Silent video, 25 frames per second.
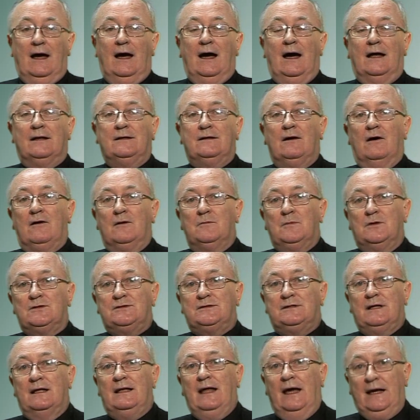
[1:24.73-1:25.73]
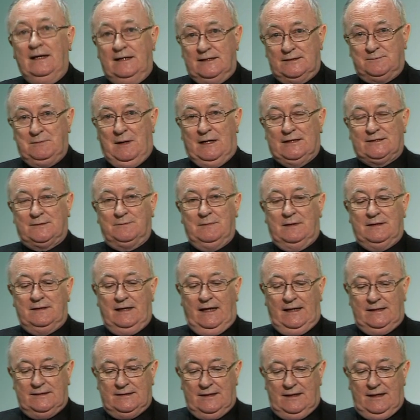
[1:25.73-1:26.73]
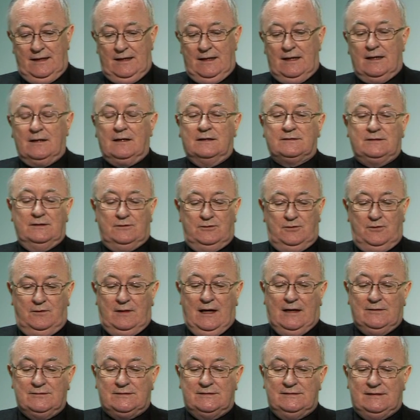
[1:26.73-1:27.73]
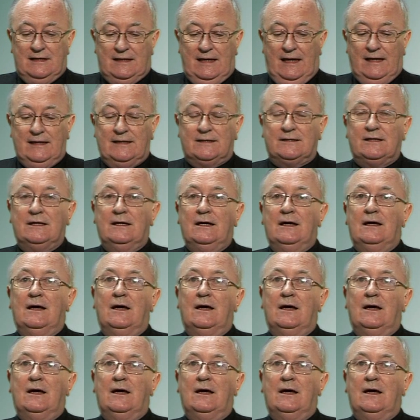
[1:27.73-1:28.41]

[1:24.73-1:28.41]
and almost the latest possible date, because in 2008,